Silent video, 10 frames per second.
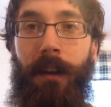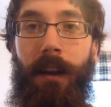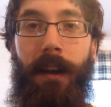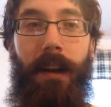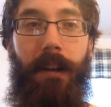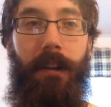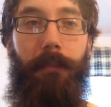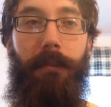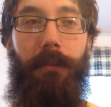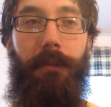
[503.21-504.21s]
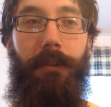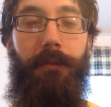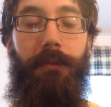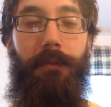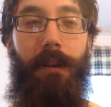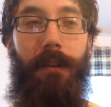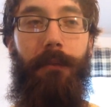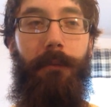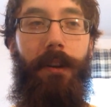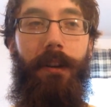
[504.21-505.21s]
and upload those throughout
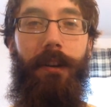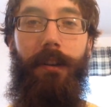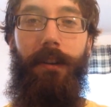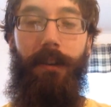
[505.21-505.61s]
the week.